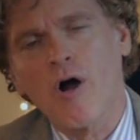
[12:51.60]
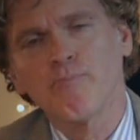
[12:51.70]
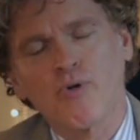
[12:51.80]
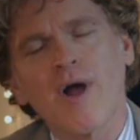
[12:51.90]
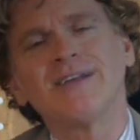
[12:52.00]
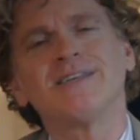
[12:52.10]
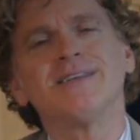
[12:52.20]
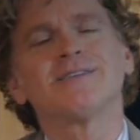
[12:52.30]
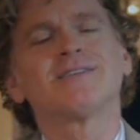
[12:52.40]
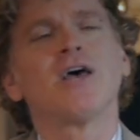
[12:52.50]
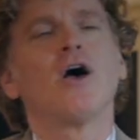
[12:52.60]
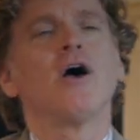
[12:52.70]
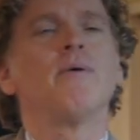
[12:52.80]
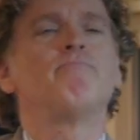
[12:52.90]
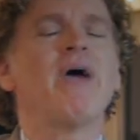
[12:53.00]
are prices
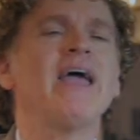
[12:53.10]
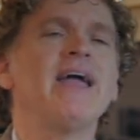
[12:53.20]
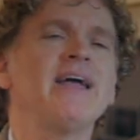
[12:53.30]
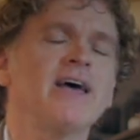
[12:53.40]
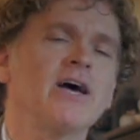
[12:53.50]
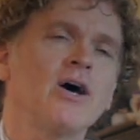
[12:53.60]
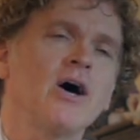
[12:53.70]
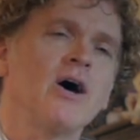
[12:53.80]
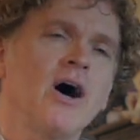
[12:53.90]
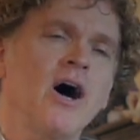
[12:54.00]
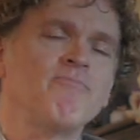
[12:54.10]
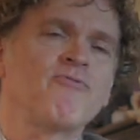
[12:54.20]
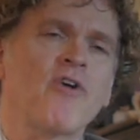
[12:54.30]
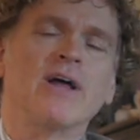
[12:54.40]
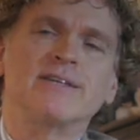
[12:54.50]
paid up
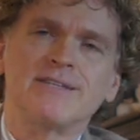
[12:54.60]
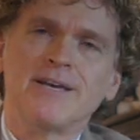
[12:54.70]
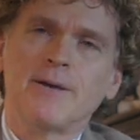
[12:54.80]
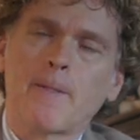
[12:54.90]
front.